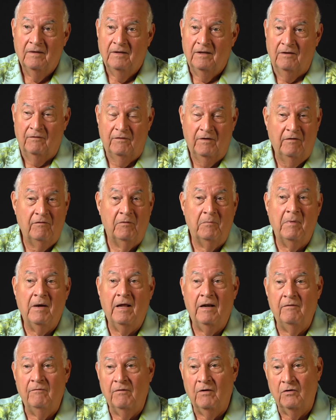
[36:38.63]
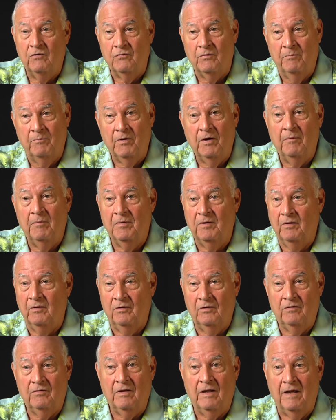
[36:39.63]
if everybody votes Republican
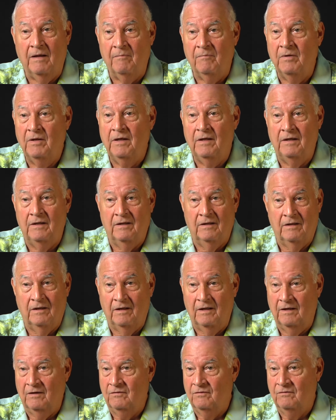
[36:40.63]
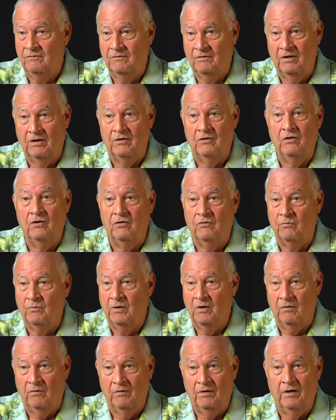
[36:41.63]
looks like me in the next 10 years, we're
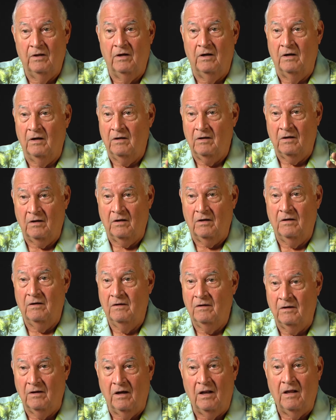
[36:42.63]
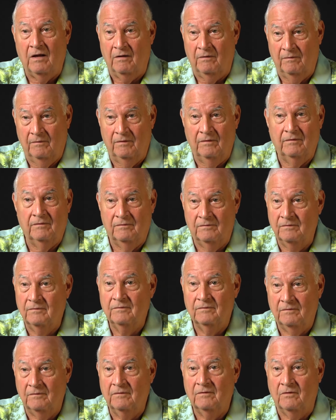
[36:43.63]
going to get our clock
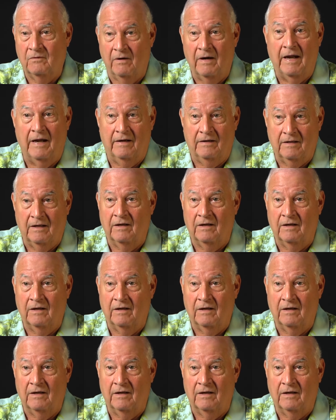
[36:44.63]
cracked.